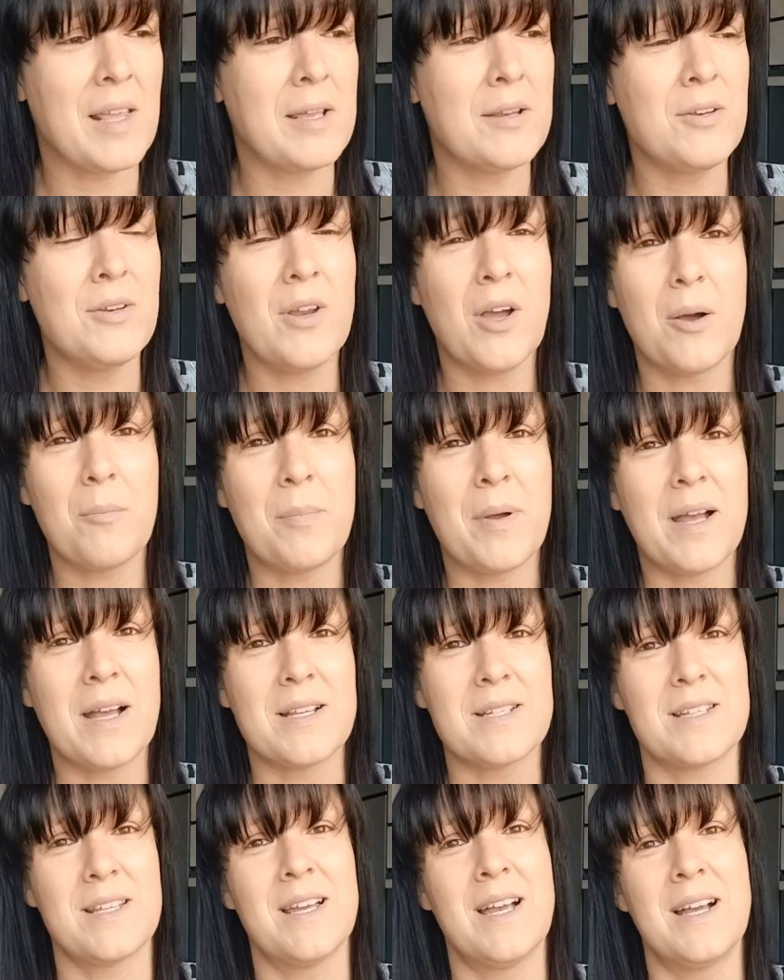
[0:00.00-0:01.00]
Not
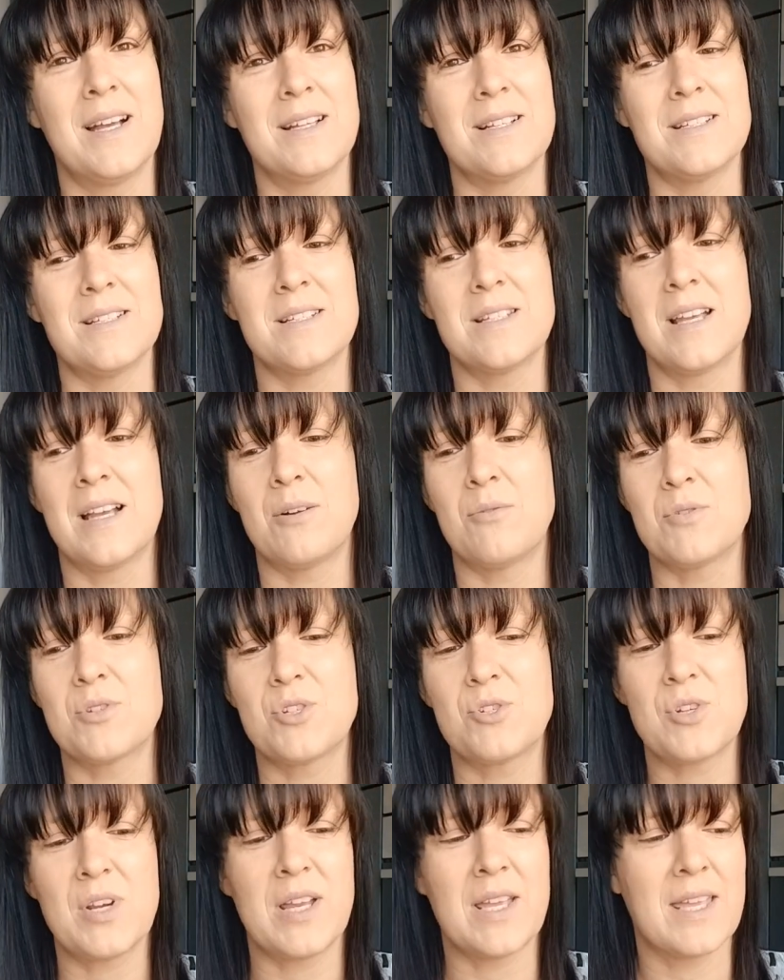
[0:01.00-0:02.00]
bad. And I want
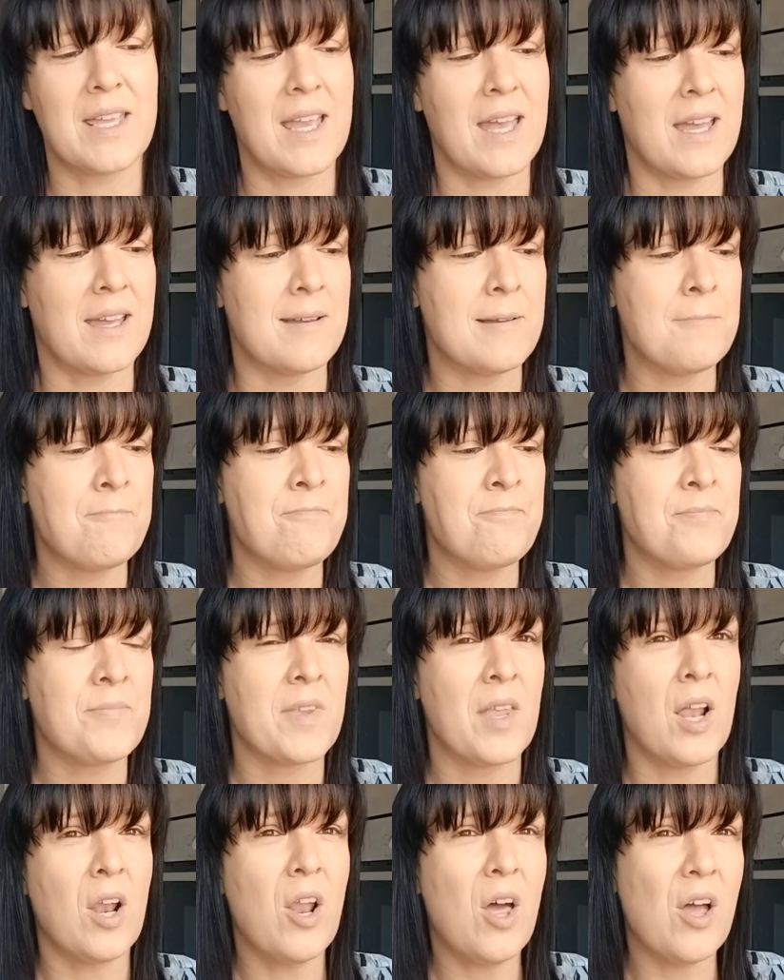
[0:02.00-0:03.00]
to try and get
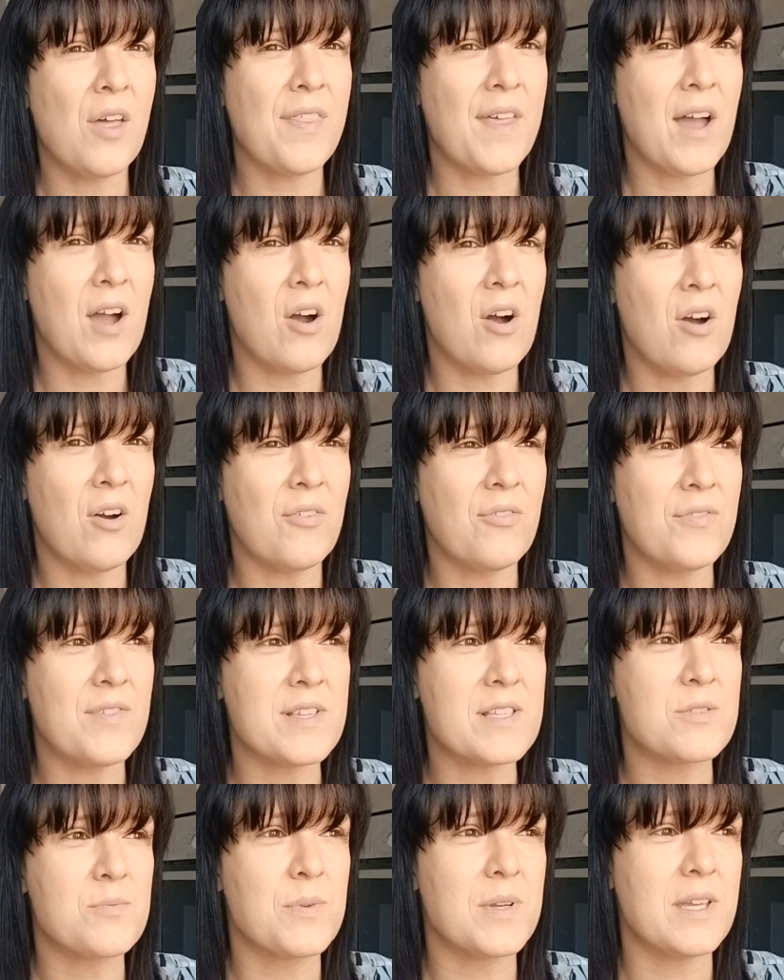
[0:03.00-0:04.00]
a lot of that off
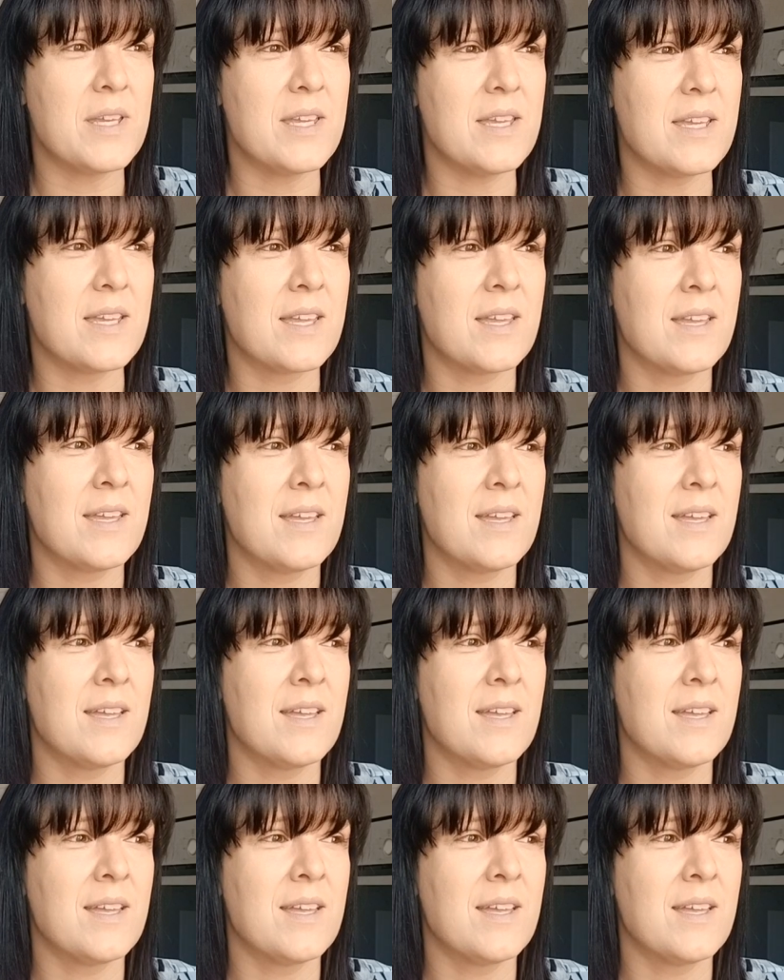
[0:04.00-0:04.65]
this week.